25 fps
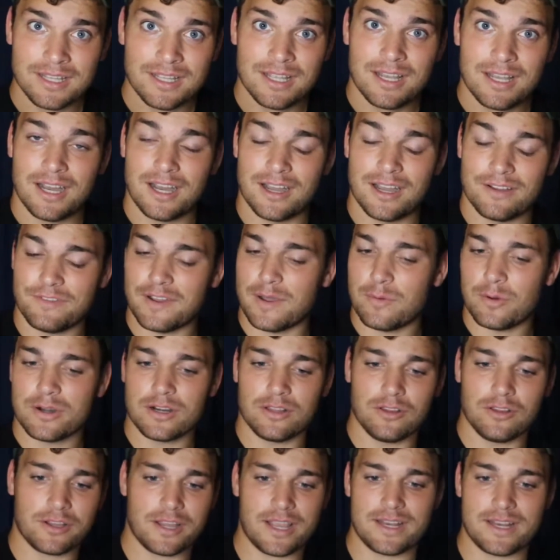If I want to
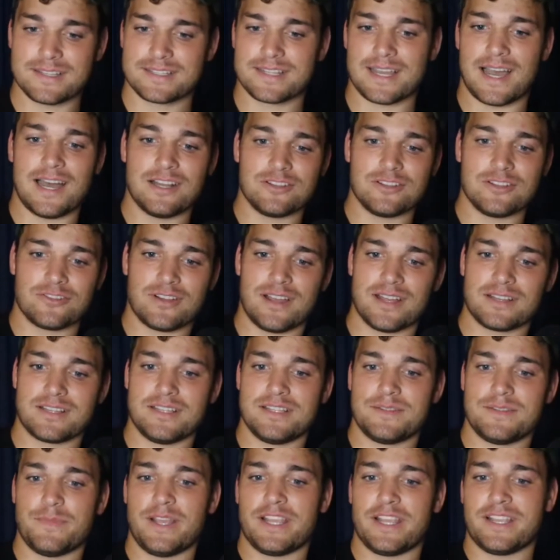look at his contract,
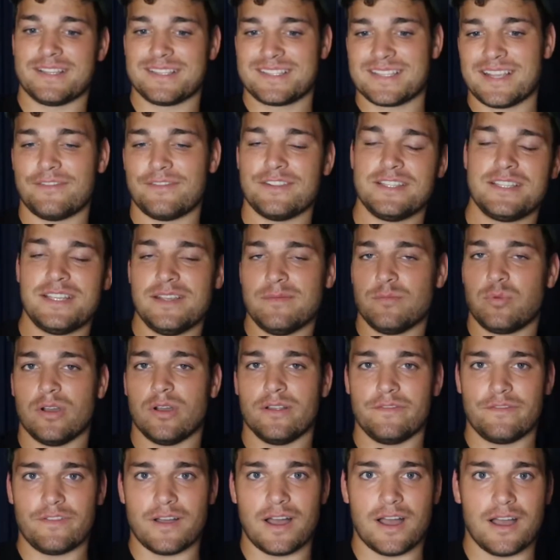he's making
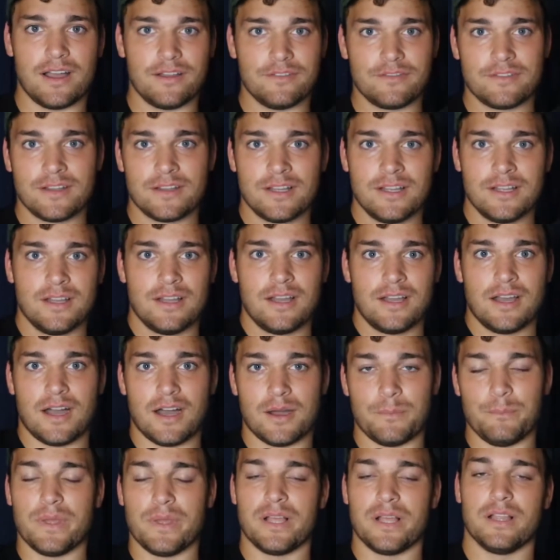
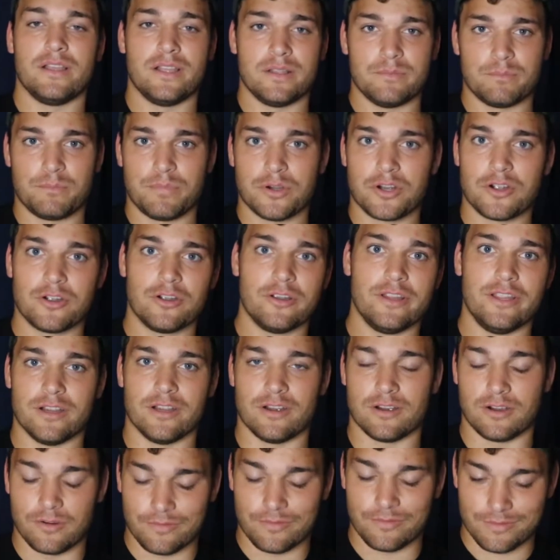$17.5 million per
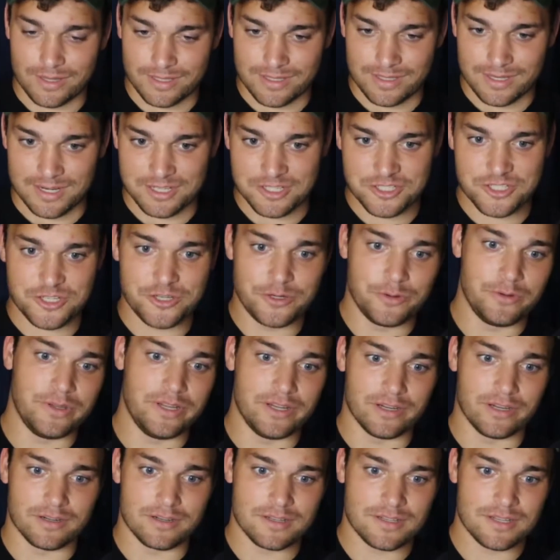year over the next 2
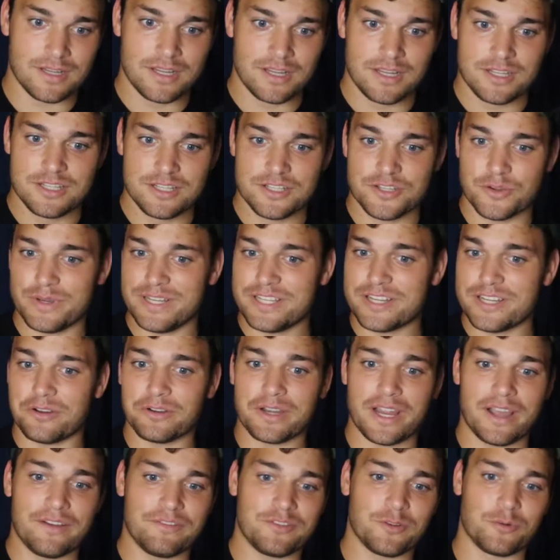years. So we don't
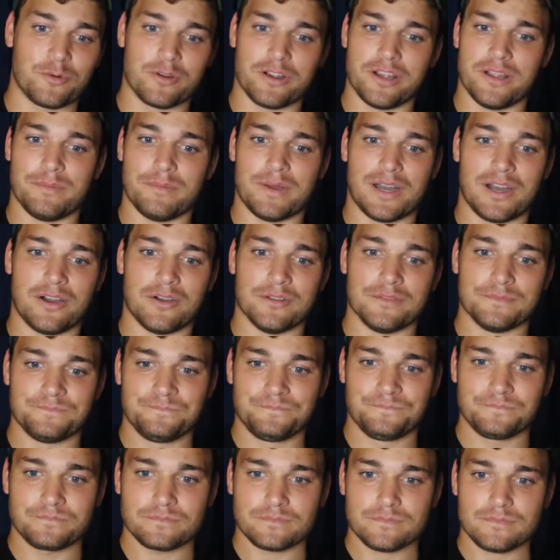have to worry about
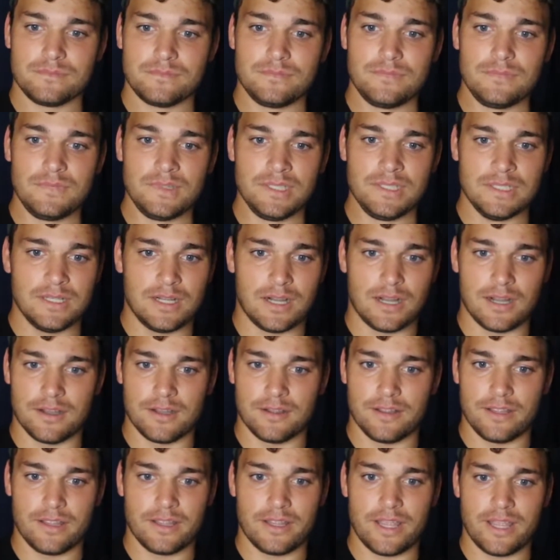
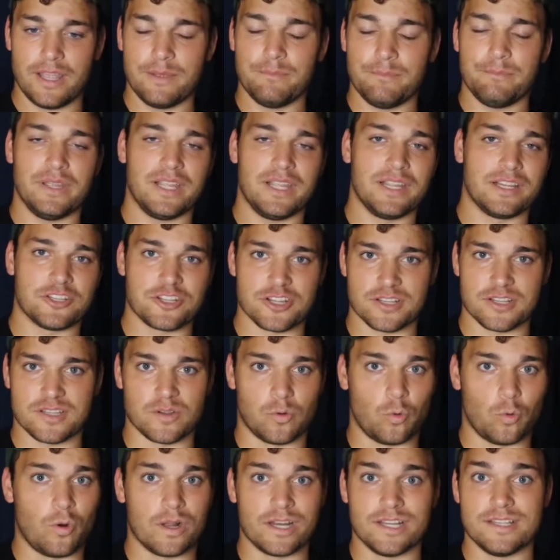him being just a
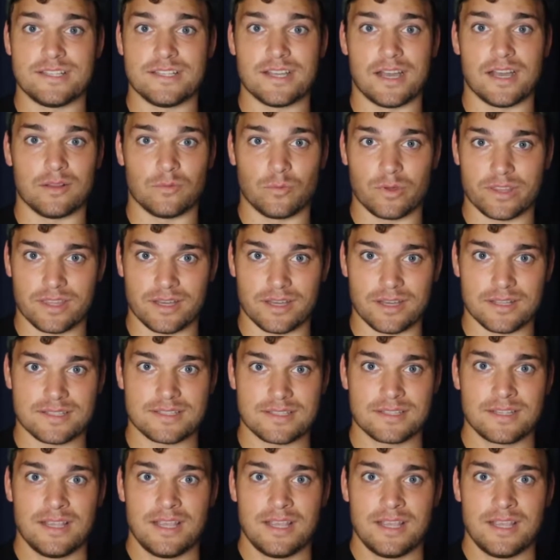one and done with us